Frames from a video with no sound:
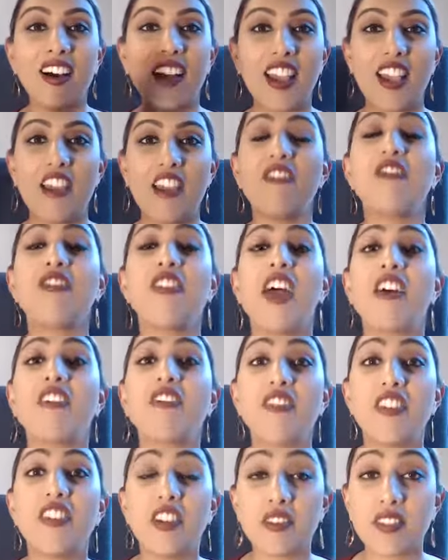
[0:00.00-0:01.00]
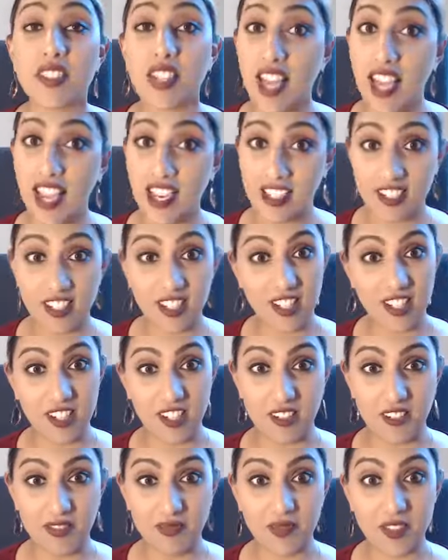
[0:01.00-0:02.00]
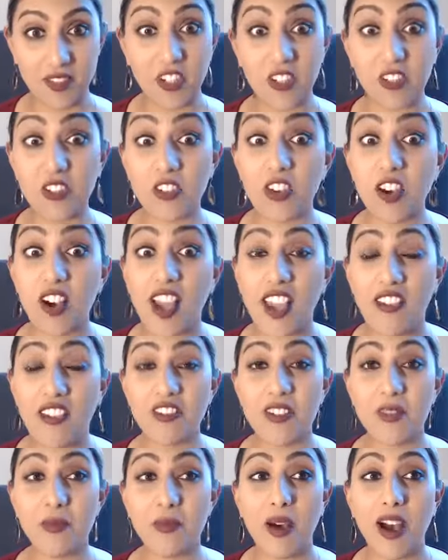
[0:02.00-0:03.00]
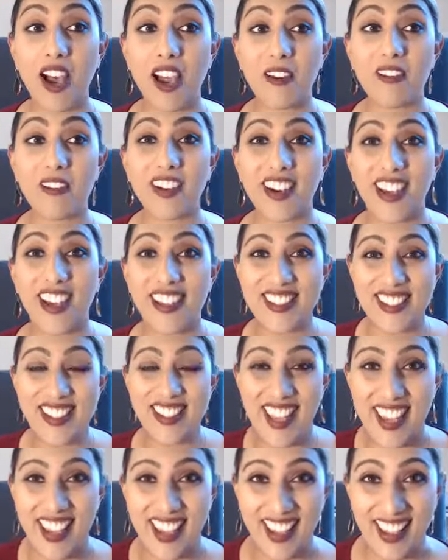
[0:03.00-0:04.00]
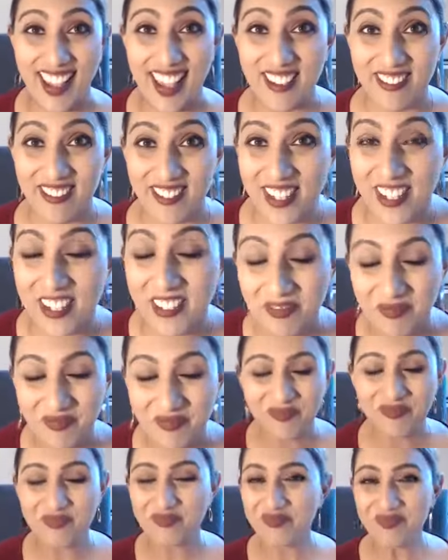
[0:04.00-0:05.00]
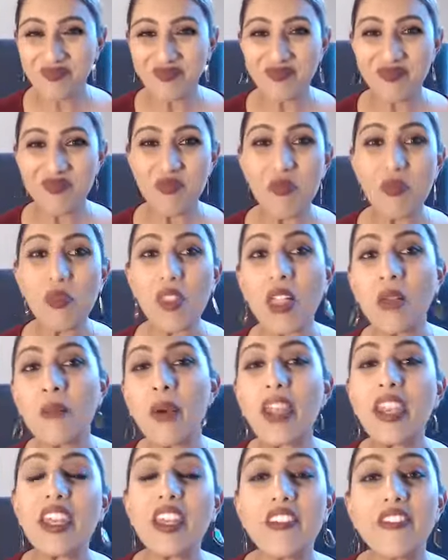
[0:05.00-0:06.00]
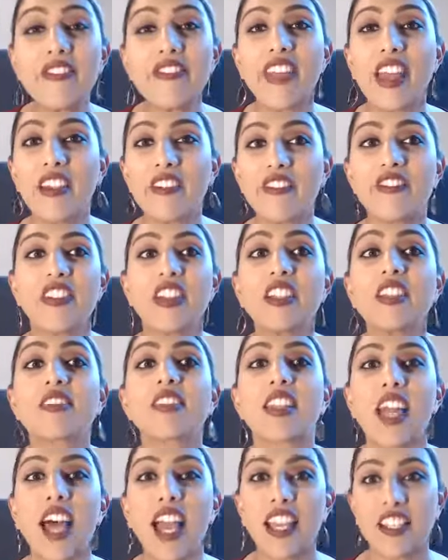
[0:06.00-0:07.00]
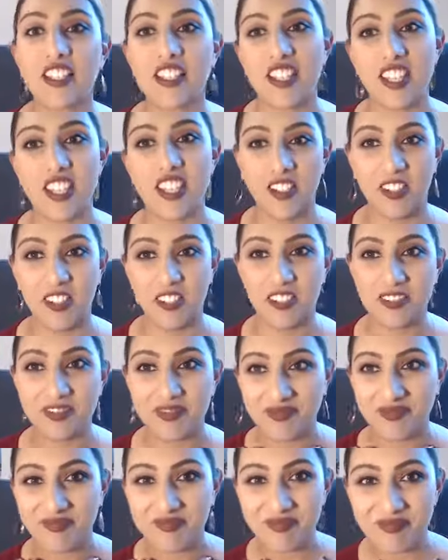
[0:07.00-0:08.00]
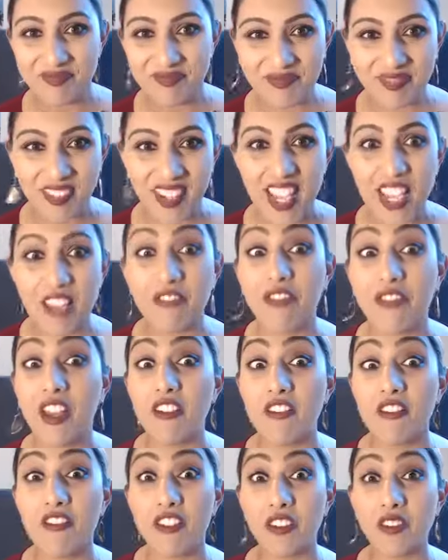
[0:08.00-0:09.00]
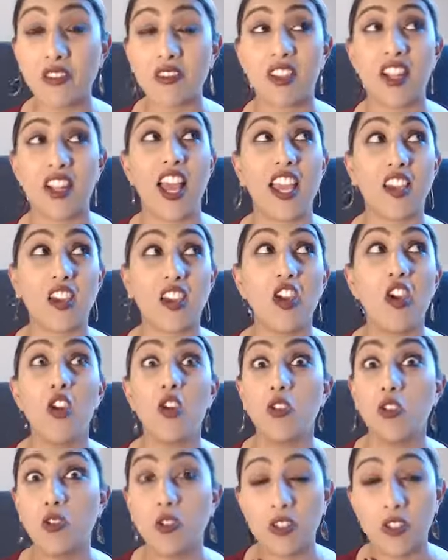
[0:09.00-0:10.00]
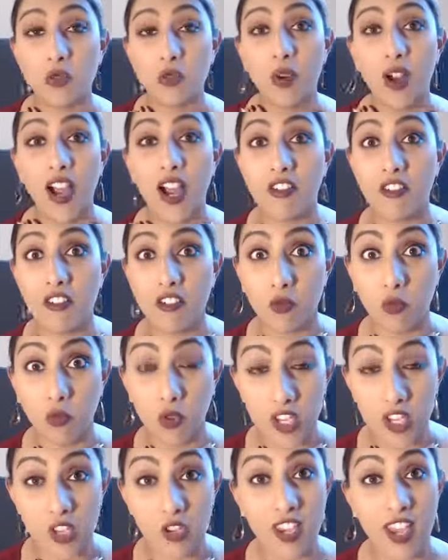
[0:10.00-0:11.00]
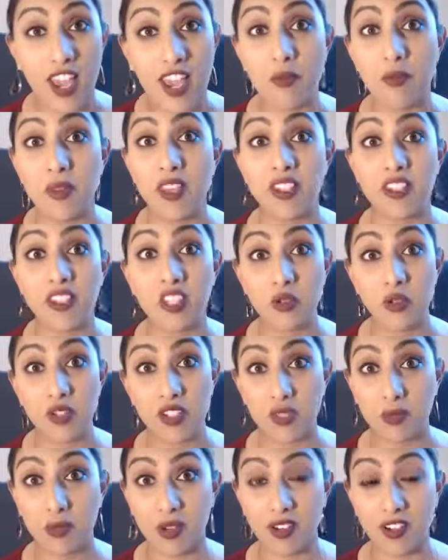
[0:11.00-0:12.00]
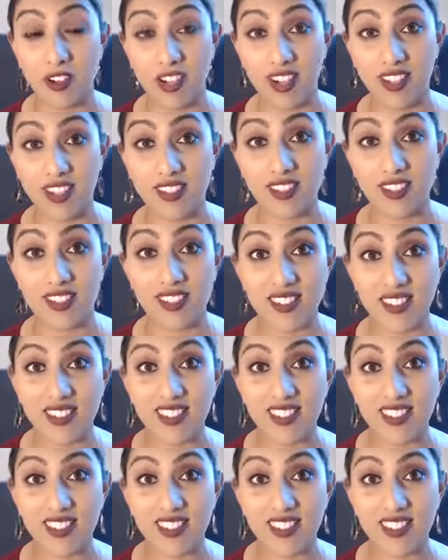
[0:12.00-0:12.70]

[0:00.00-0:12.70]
If that feels light to you, you do not have to buy what I say ever. But if that feels light to you, if that feels like who you are and what you came here to experience,